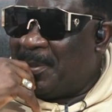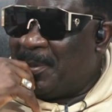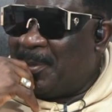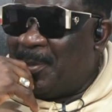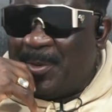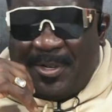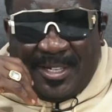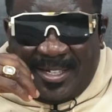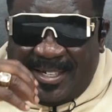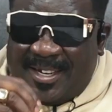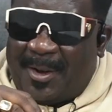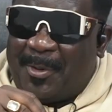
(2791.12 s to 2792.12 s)
Who did
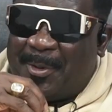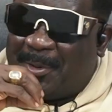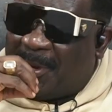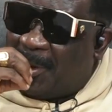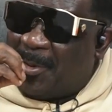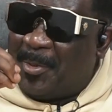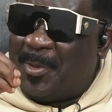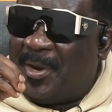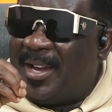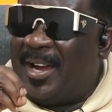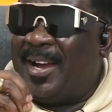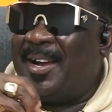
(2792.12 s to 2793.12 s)
you now show you
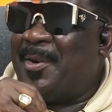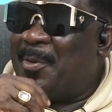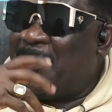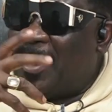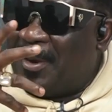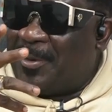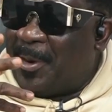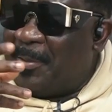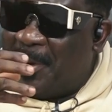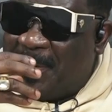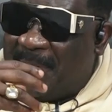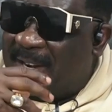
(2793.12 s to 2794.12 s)
here? Why your
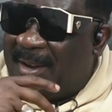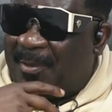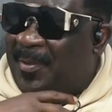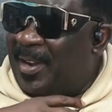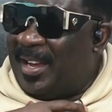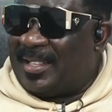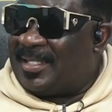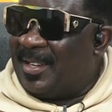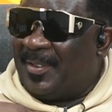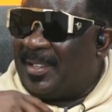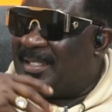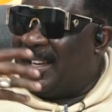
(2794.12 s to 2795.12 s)
baby now I'm quite say
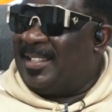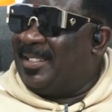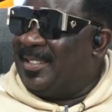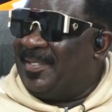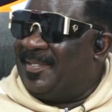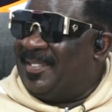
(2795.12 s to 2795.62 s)
what I do.